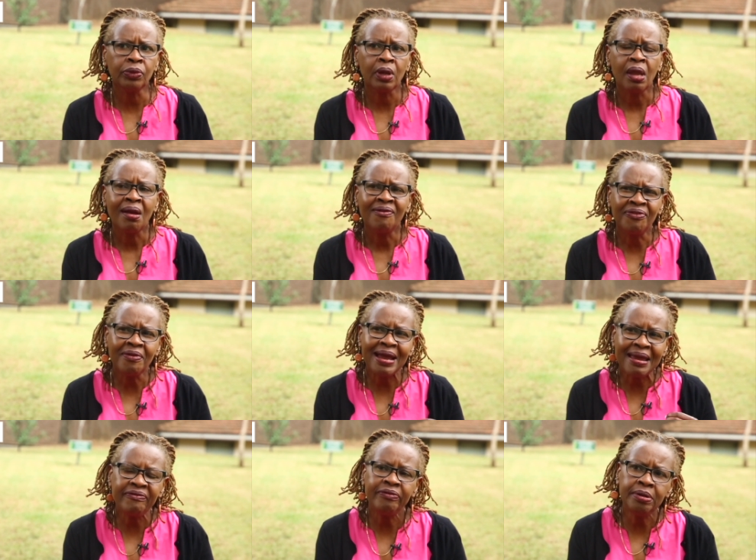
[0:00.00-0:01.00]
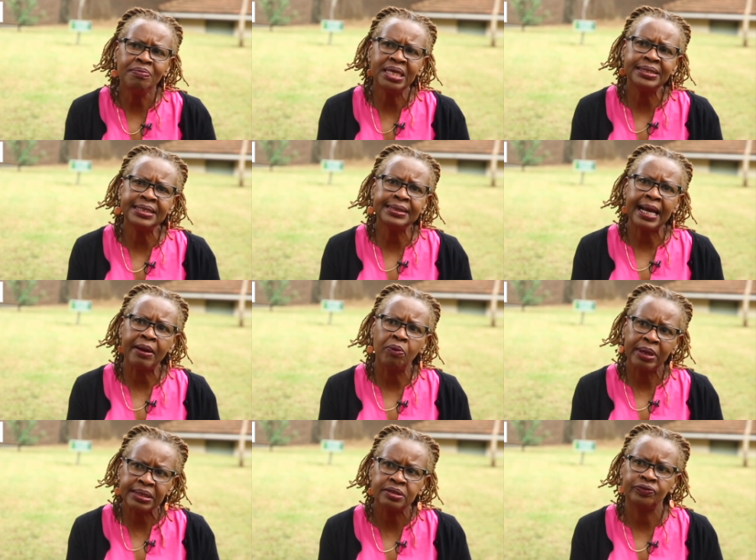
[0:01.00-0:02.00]
for every meeting I
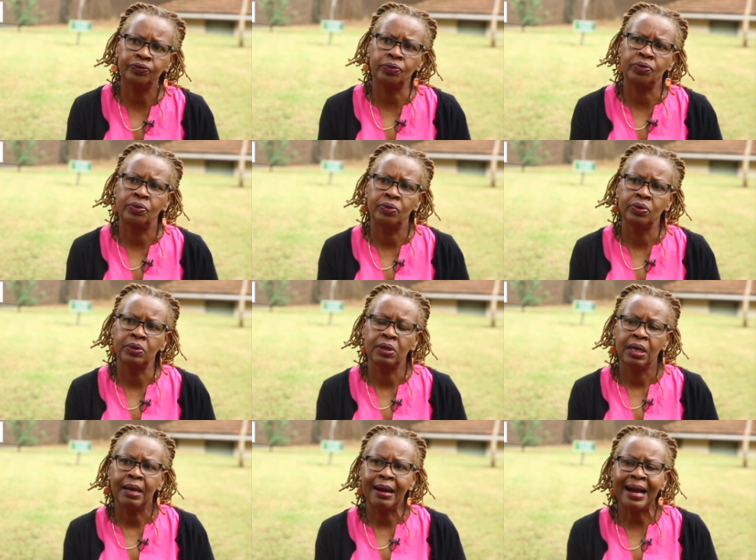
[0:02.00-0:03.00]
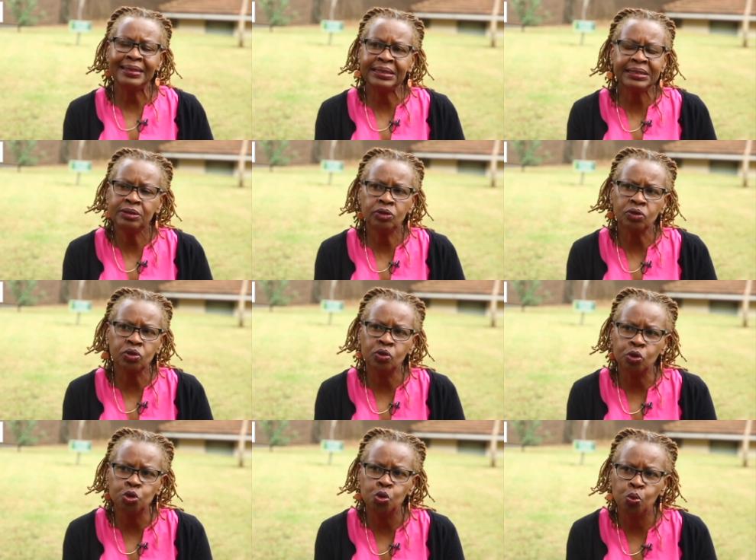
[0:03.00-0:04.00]
went for, I did not go
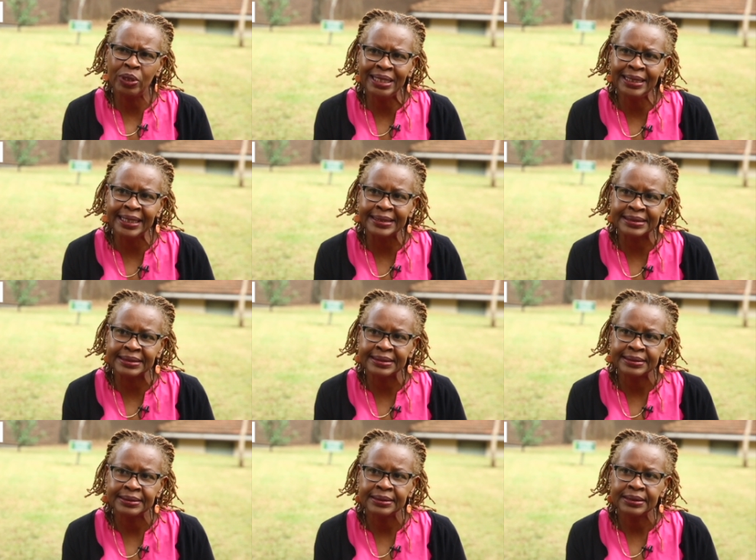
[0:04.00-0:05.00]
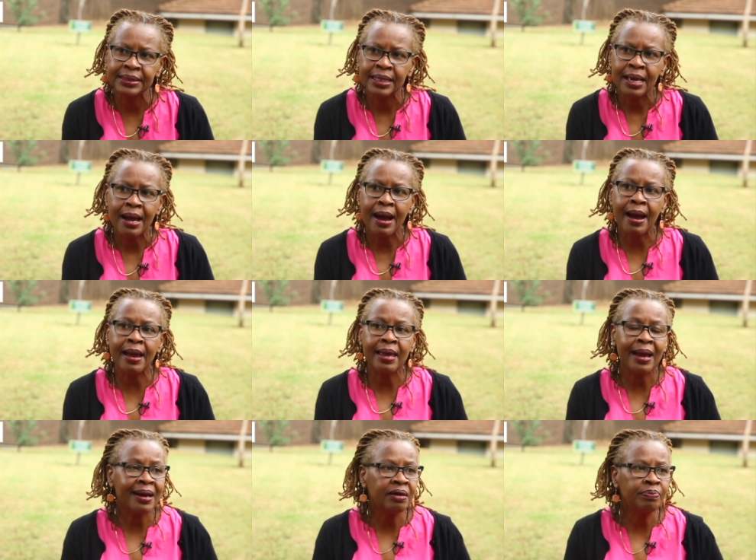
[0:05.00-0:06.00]
to wing it. I
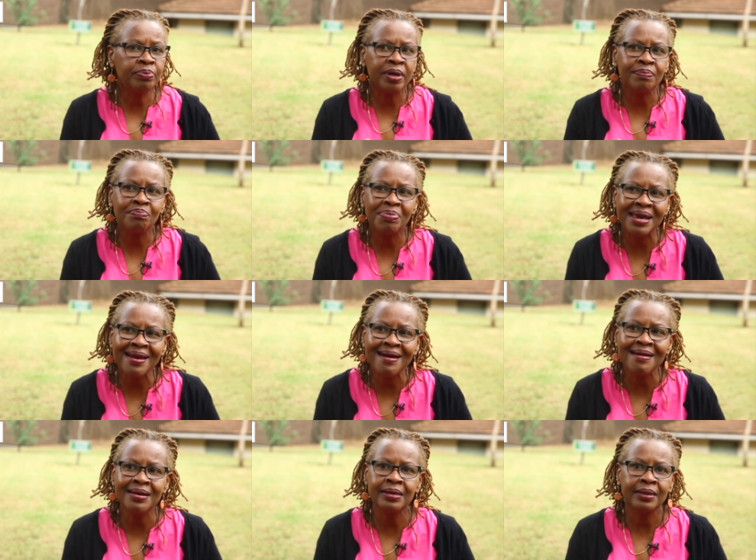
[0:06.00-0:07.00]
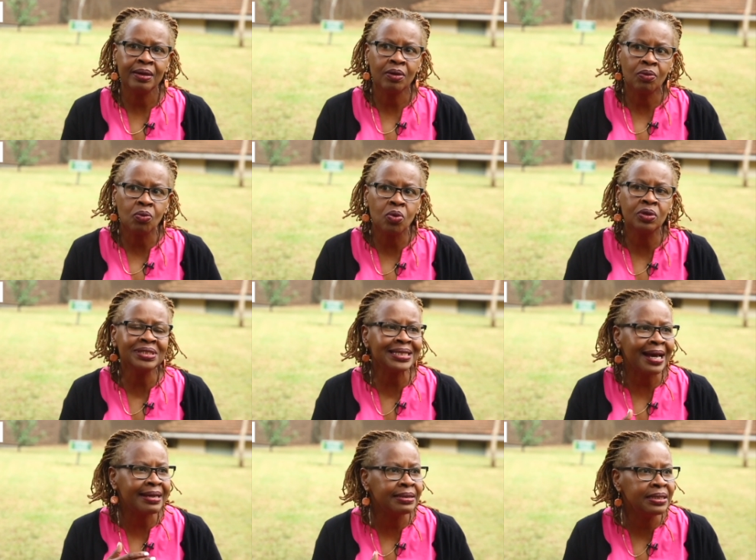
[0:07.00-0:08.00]
had prepared what
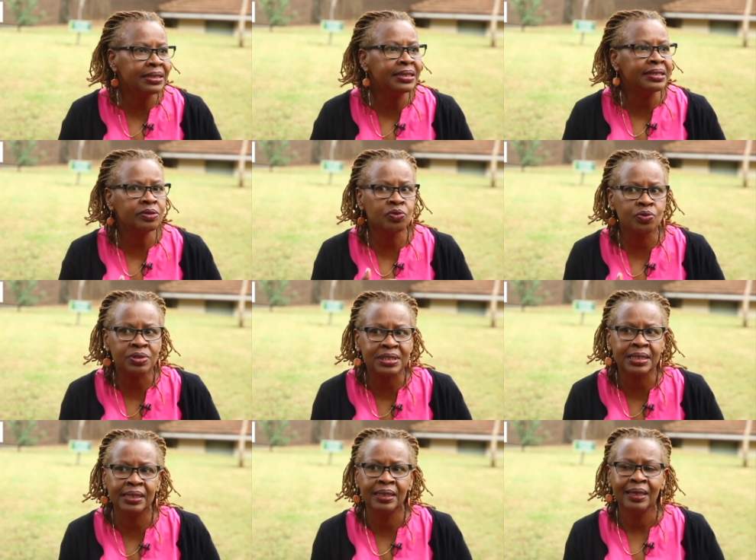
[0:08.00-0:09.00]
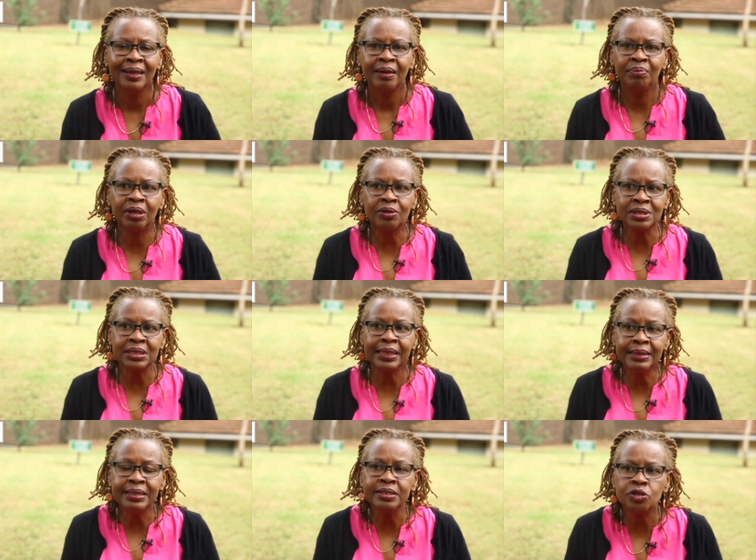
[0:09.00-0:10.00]
I needed to say because it
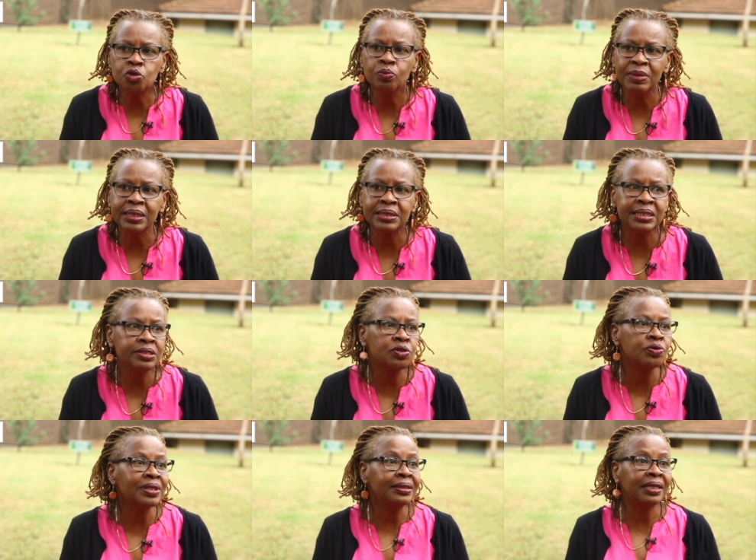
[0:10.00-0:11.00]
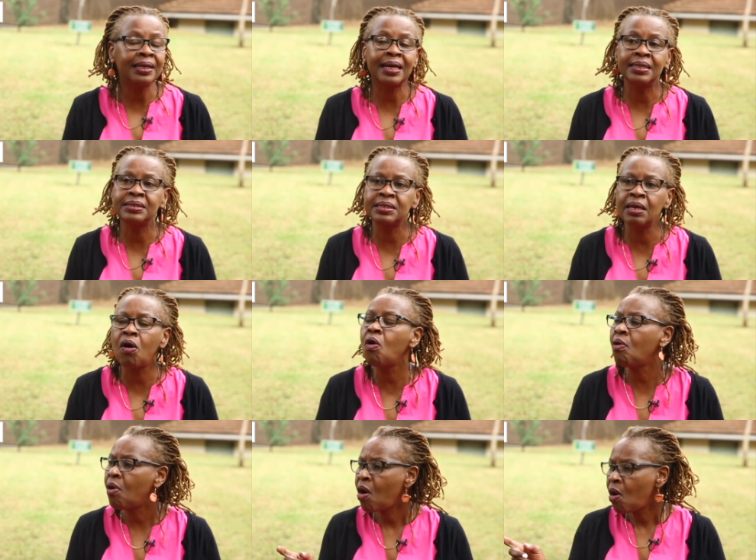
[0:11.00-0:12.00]
needs to make sense so that they can say, oh,
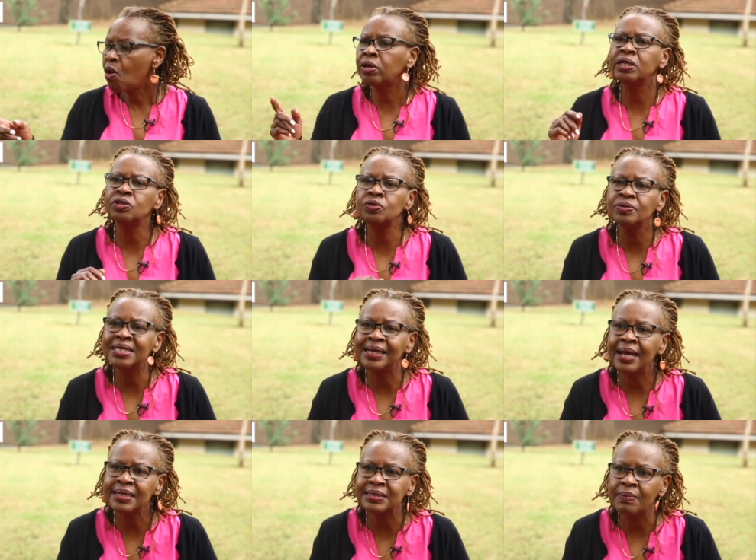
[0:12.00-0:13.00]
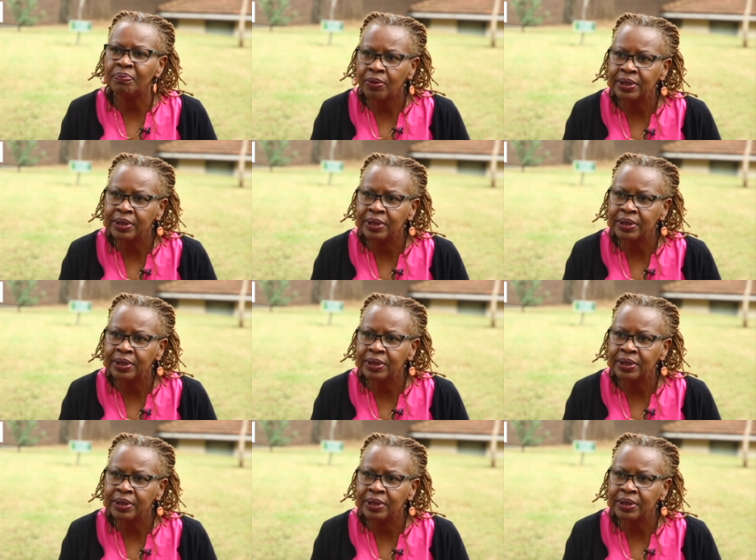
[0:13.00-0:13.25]
okay, Susan has a point.